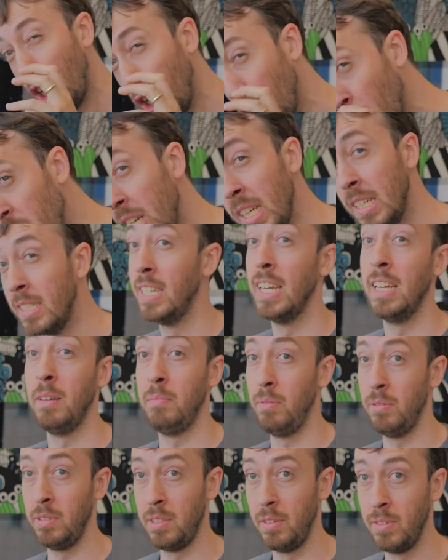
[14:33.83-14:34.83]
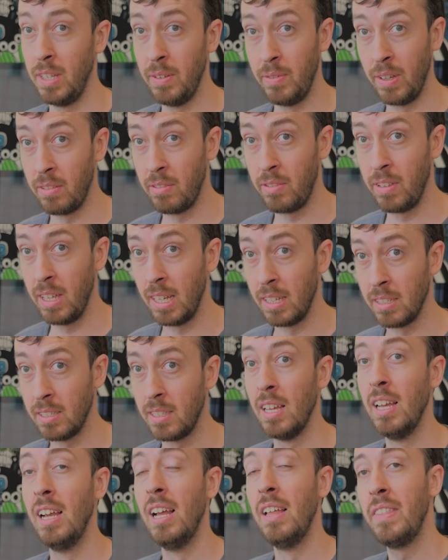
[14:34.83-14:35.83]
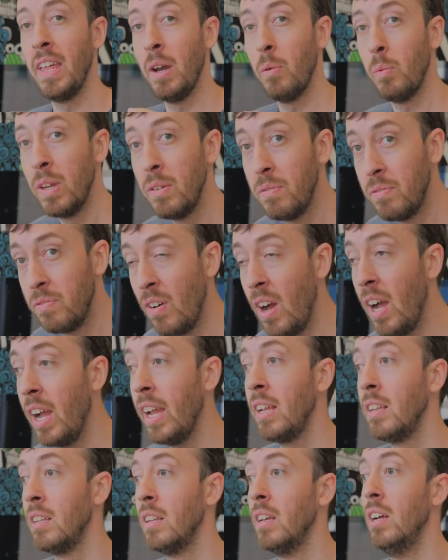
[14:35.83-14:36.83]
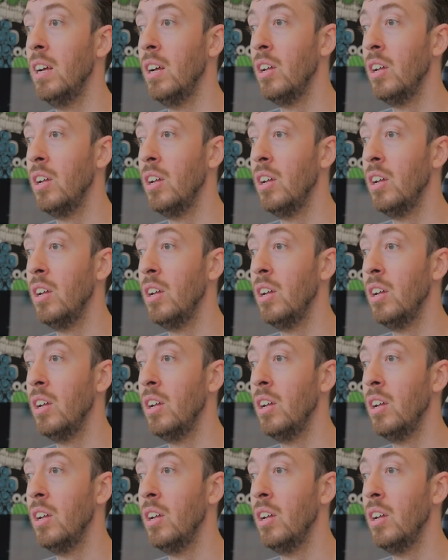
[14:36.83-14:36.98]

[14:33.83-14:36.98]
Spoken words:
good examples of living things that we find